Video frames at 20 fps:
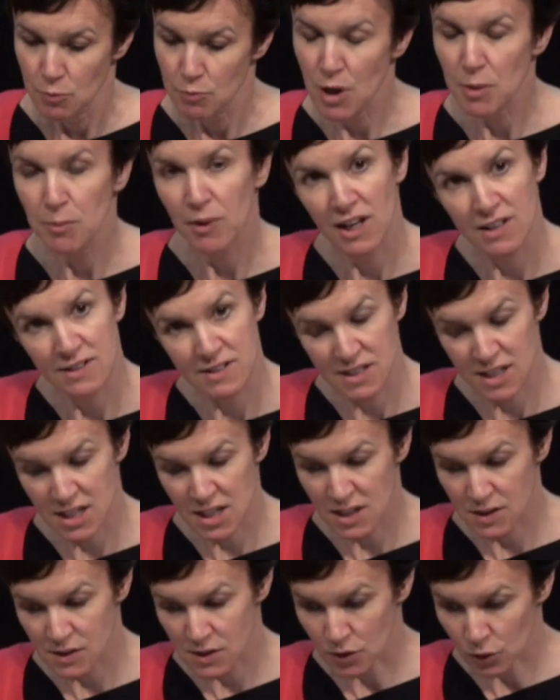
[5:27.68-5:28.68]

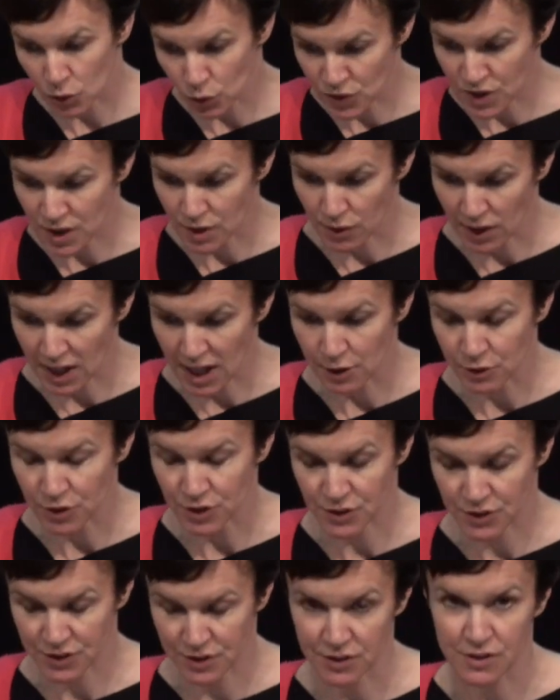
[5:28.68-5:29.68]
Mobilise-D has also allowed
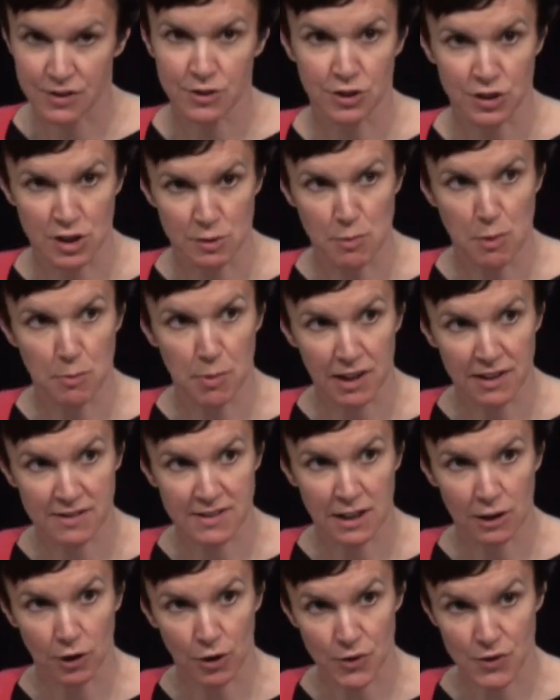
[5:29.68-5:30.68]
us to study
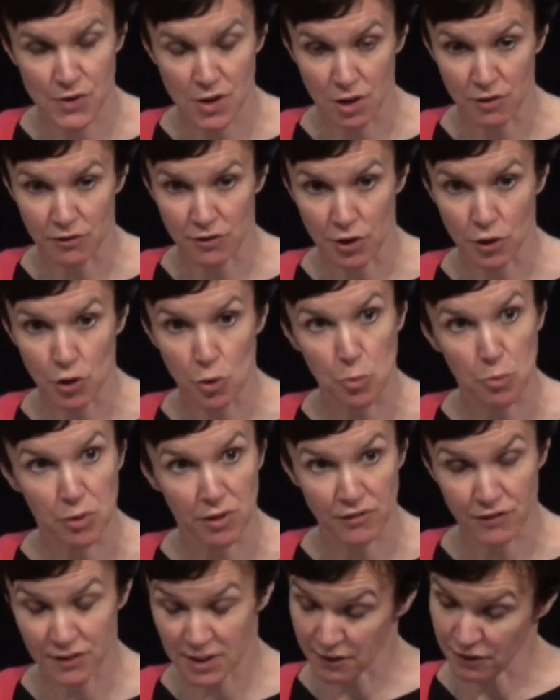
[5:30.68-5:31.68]
mobility loss over a number
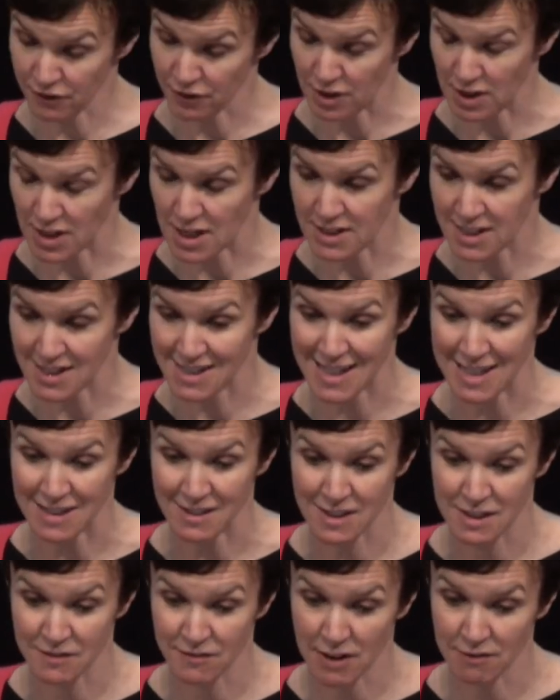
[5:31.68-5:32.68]
of different
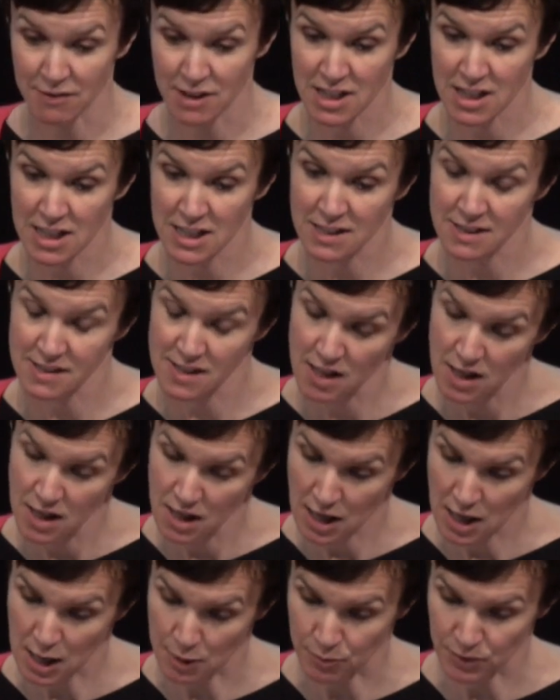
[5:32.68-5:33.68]
disease severities.
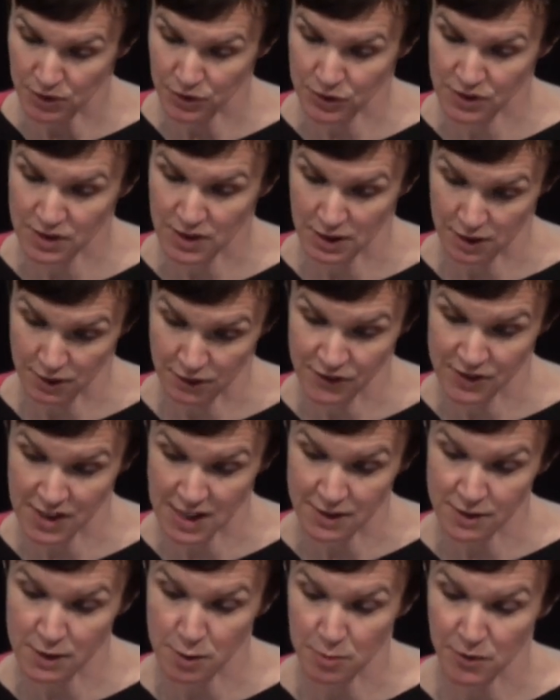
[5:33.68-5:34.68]
You'll have
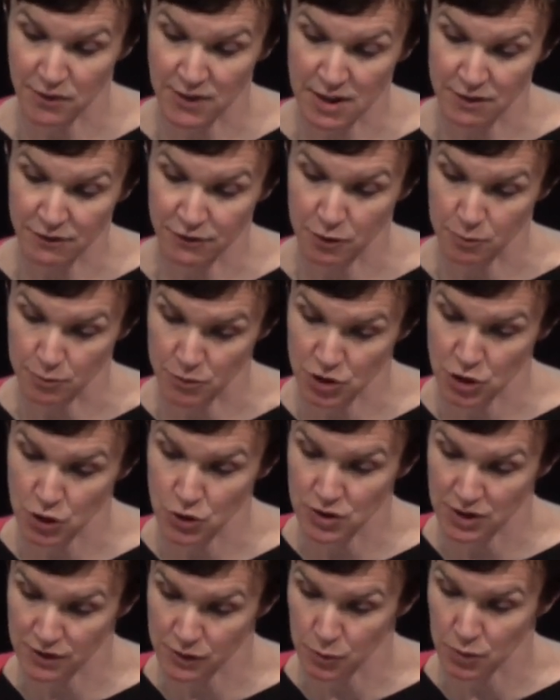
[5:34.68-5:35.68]
seen some of that from
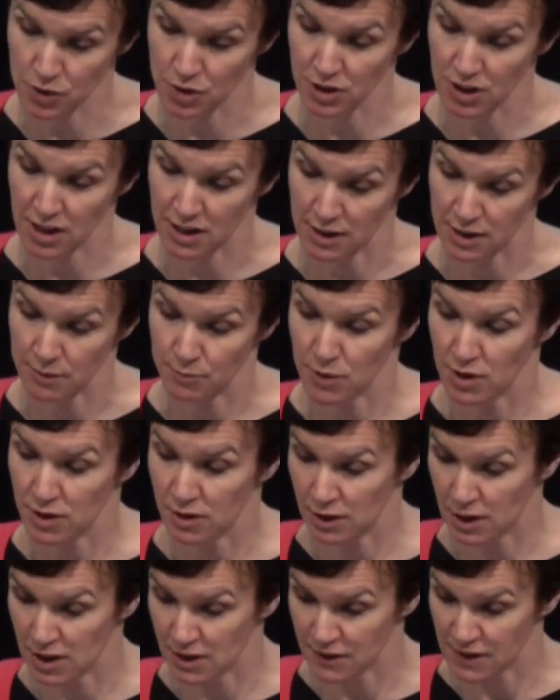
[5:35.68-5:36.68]
Judith's work
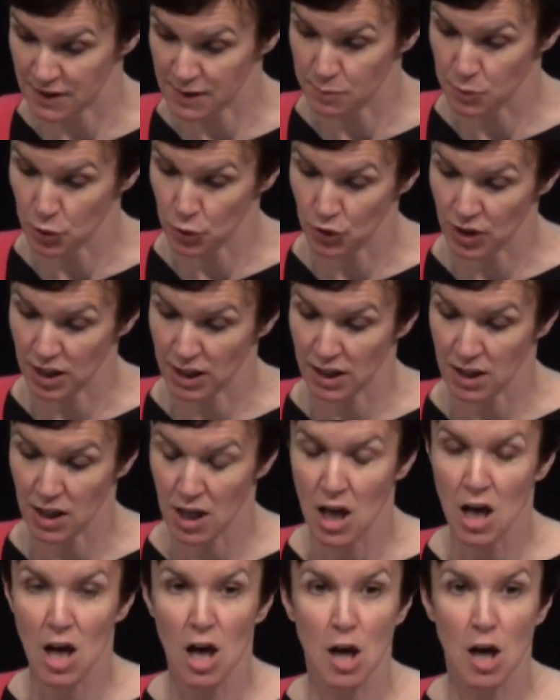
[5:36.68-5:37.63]
earlier this morning,